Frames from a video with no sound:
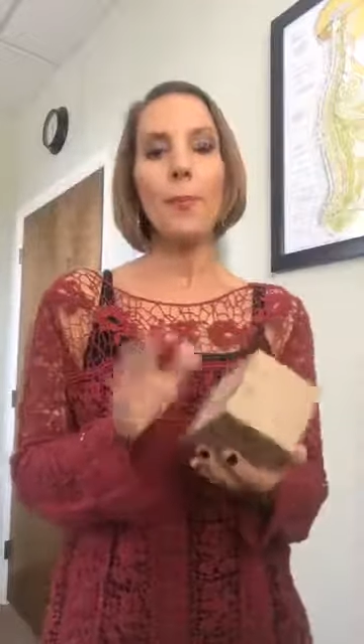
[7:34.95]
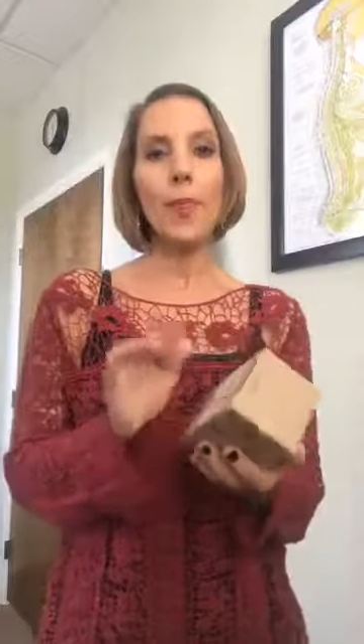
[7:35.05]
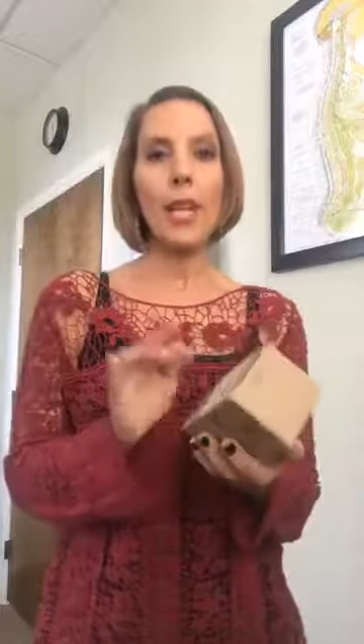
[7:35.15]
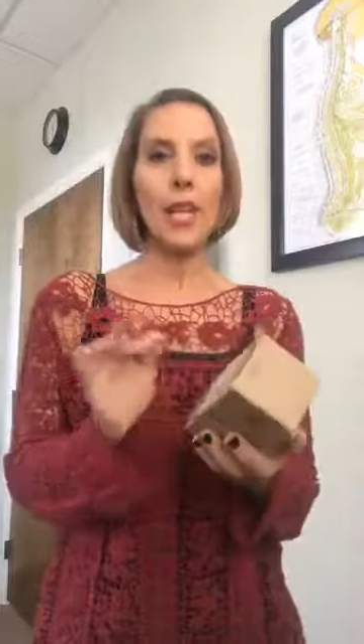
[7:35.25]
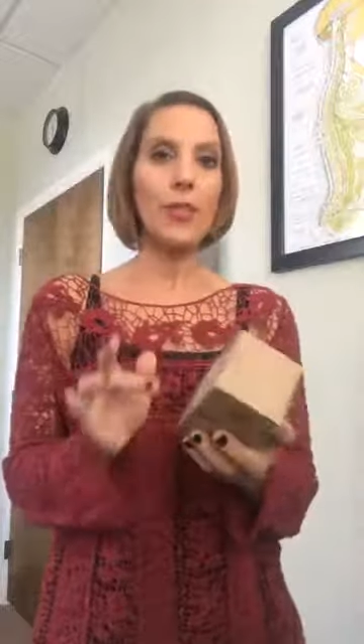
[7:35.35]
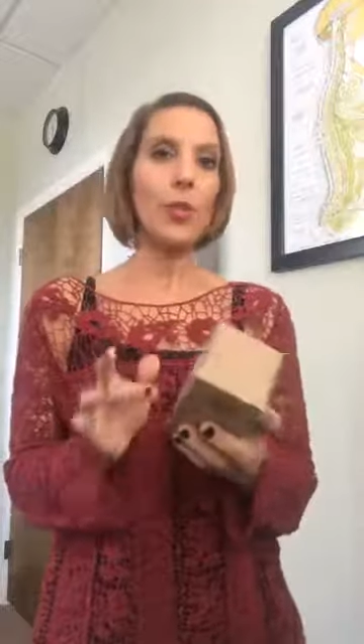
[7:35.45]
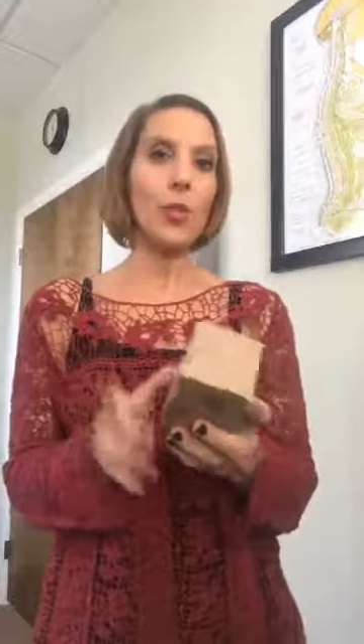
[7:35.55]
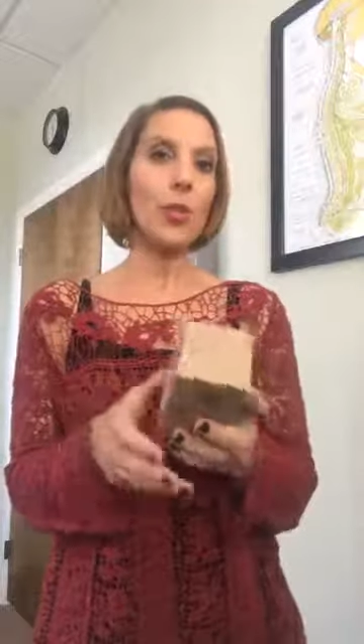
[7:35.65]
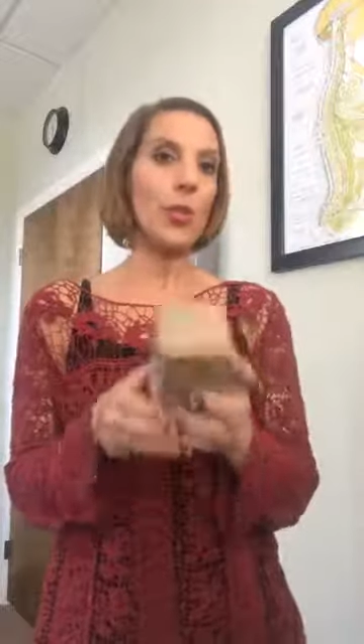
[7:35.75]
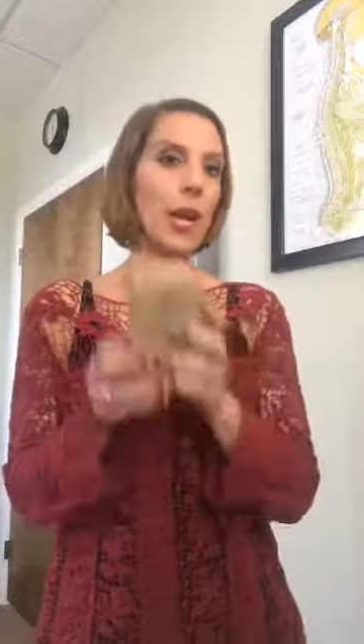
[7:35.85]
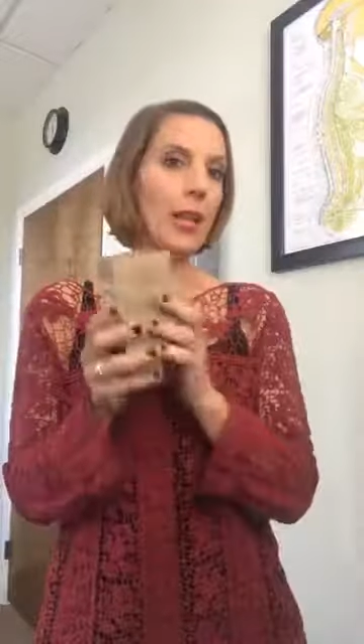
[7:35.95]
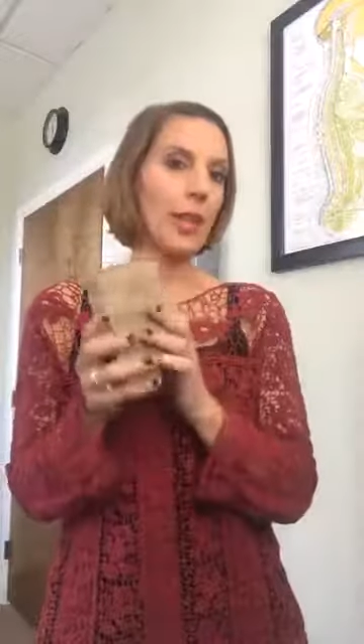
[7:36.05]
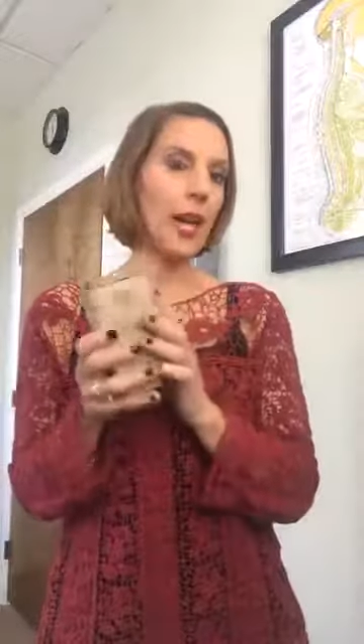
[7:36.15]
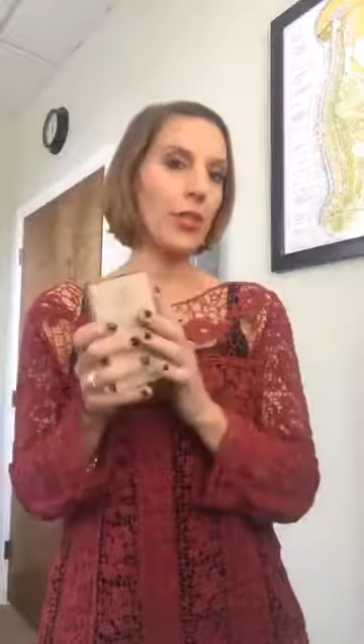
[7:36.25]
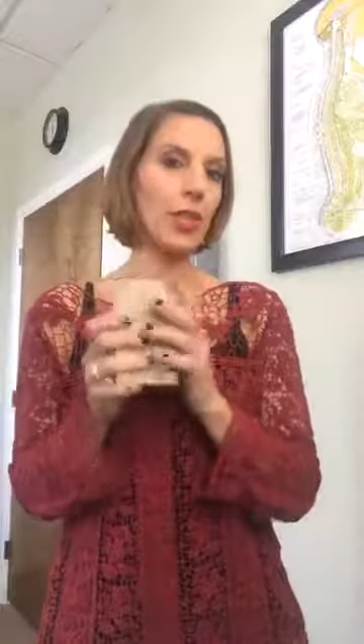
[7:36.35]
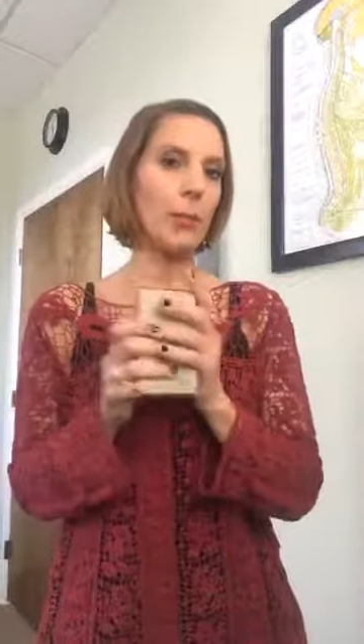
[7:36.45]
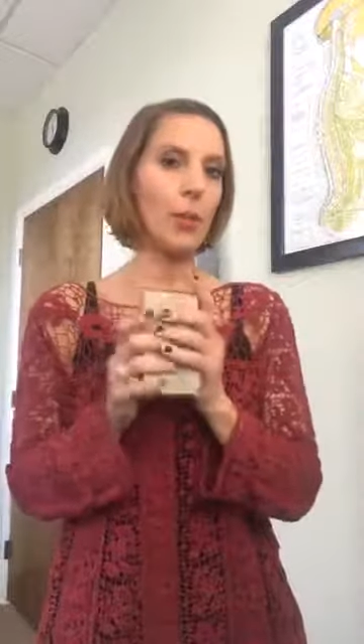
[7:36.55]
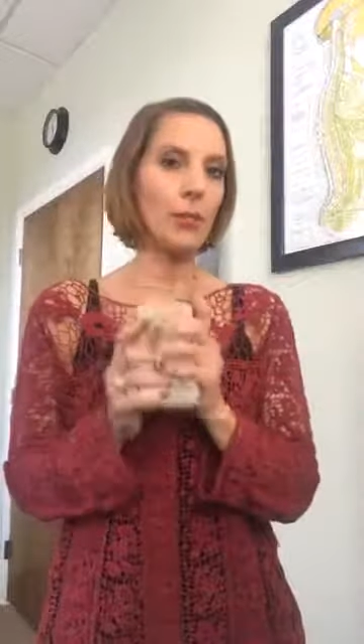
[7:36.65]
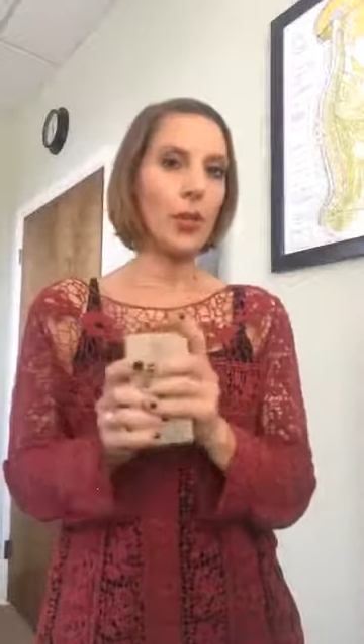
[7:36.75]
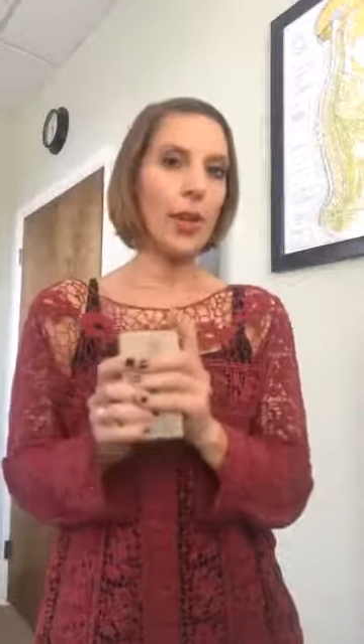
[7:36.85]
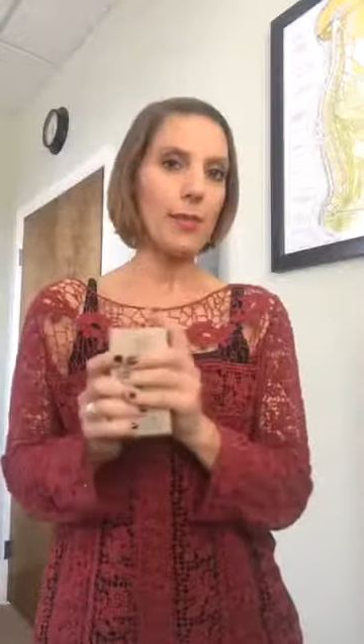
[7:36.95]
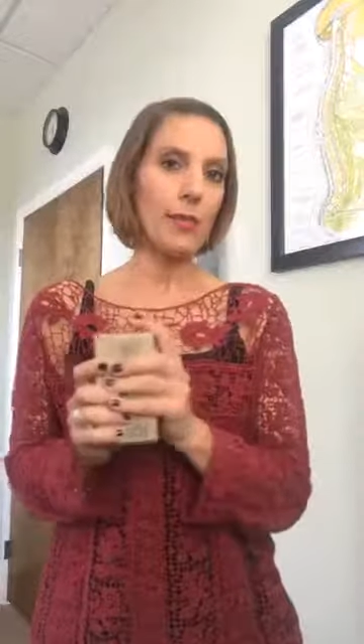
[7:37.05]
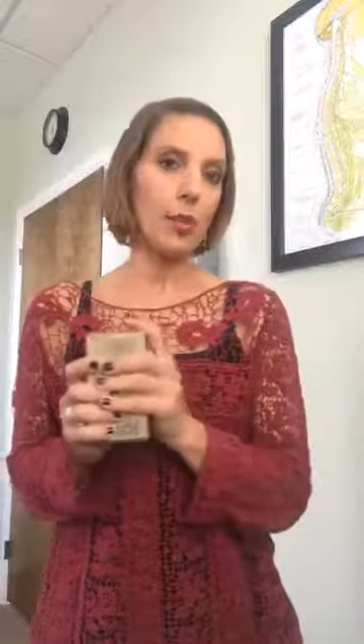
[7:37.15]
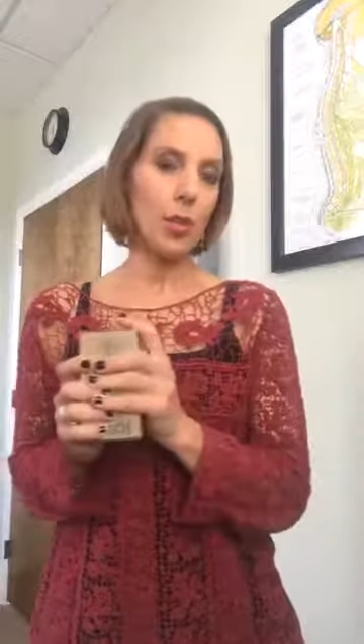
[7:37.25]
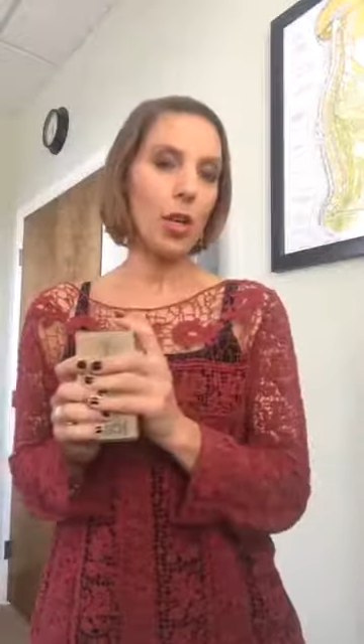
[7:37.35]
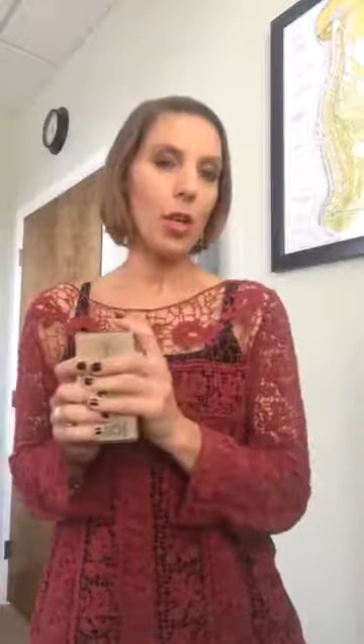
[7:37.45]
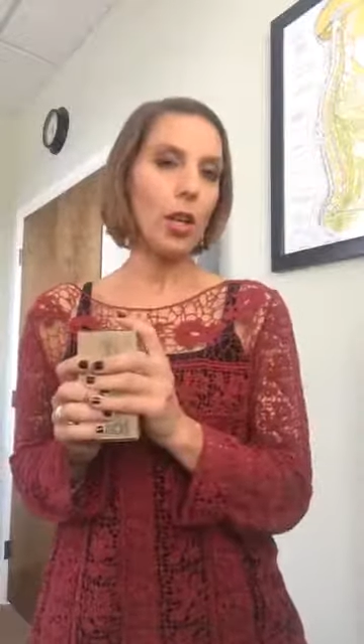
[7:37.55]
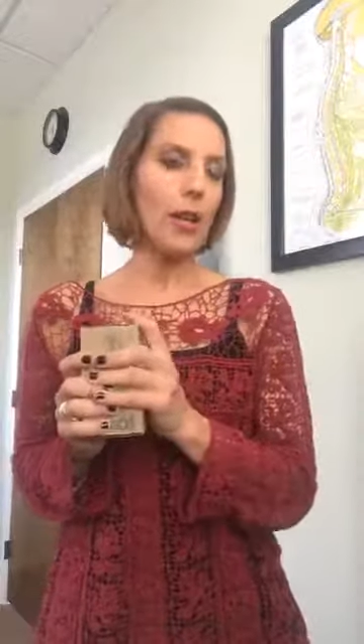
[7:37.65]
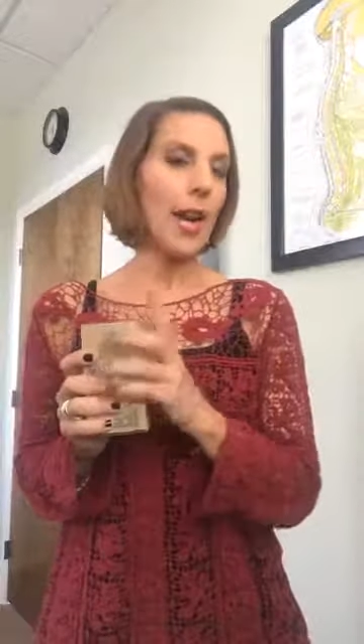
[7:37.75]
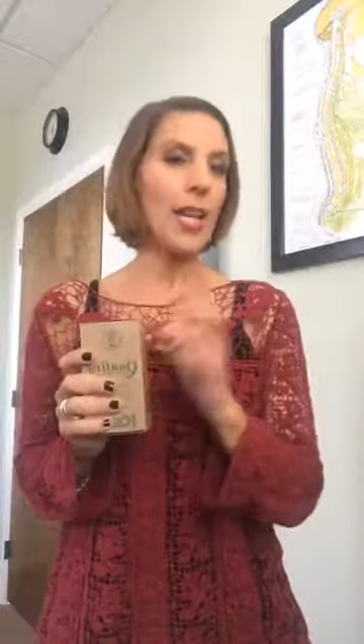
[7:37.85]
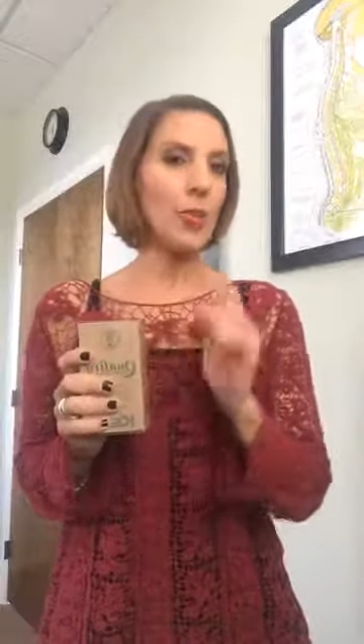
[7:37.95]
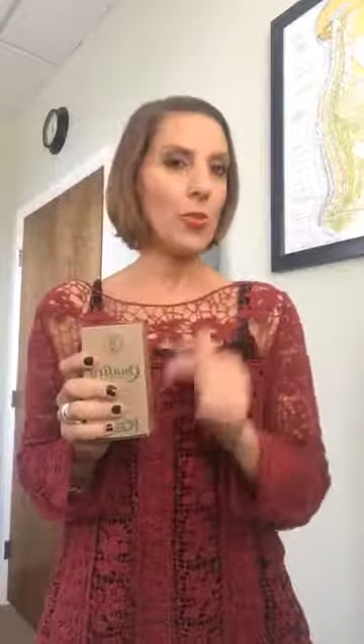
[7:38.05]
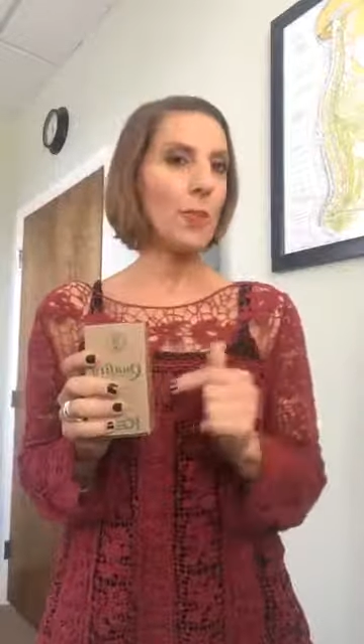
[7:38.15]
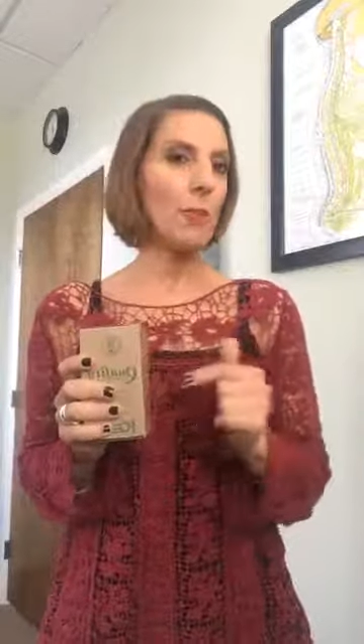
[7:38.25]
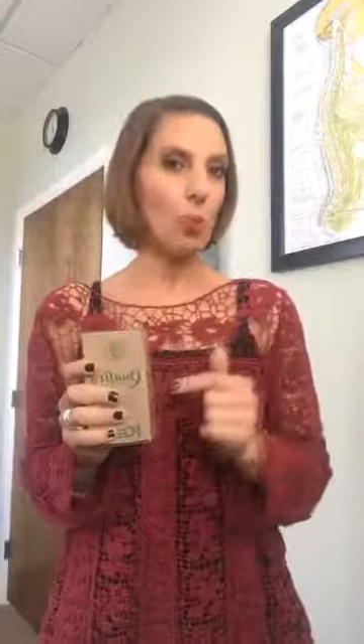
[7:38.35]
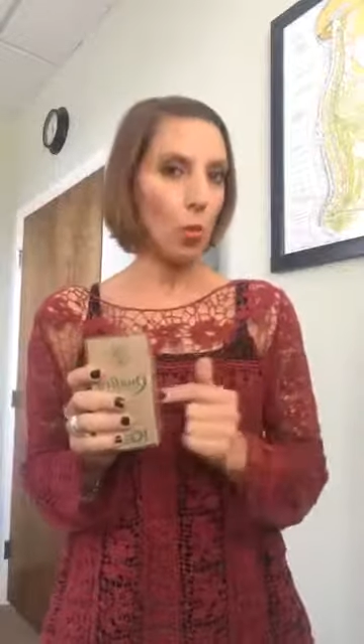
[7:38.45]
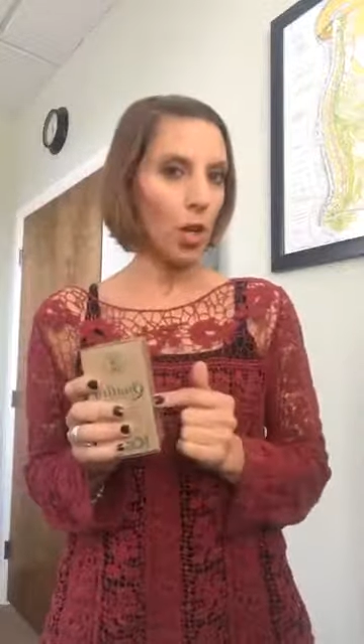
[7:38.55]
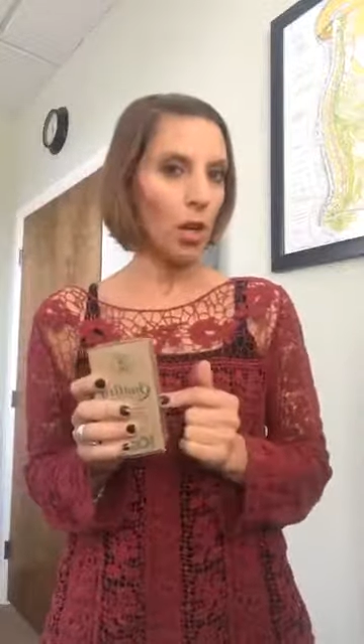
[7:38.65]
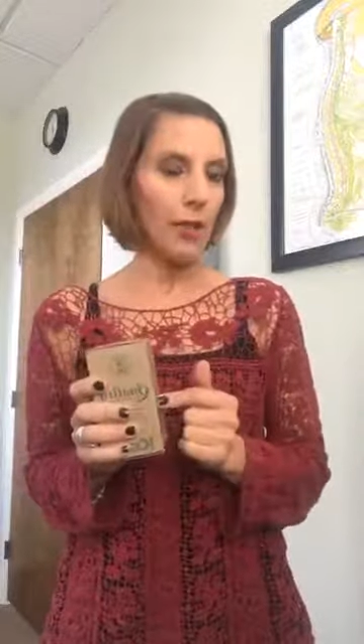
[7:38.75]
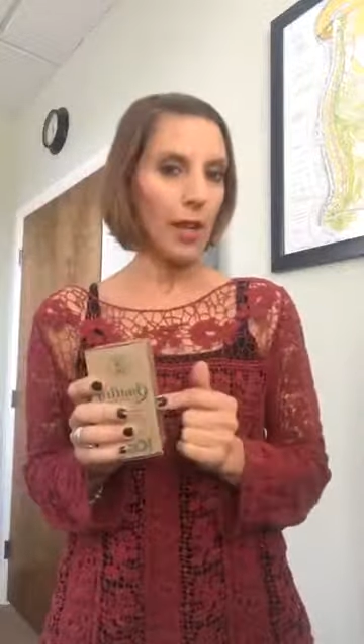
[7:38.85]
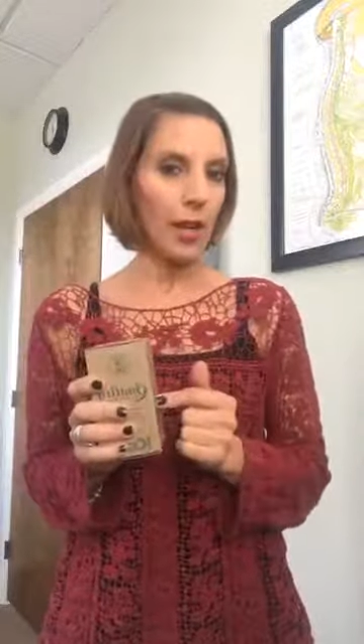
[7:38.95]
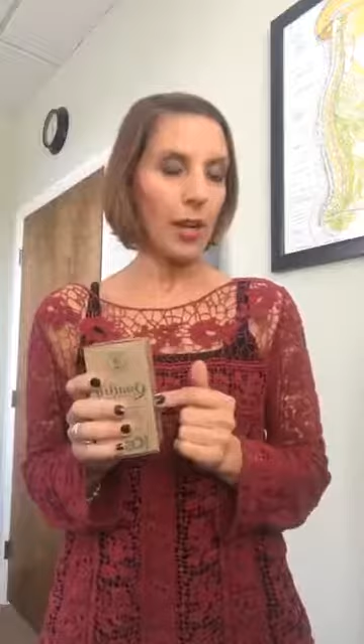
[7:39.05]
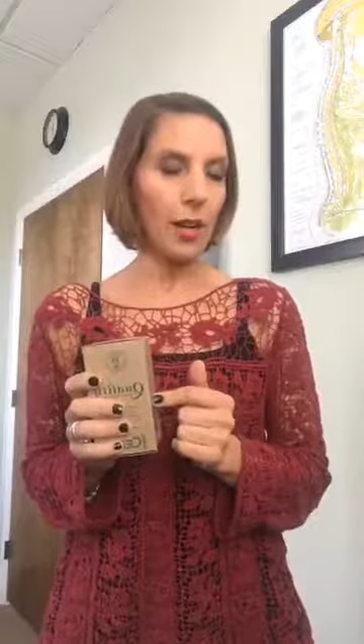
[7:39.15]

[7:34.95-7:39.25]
than Enzycor. So I actually prefer Enzycor. I use it more than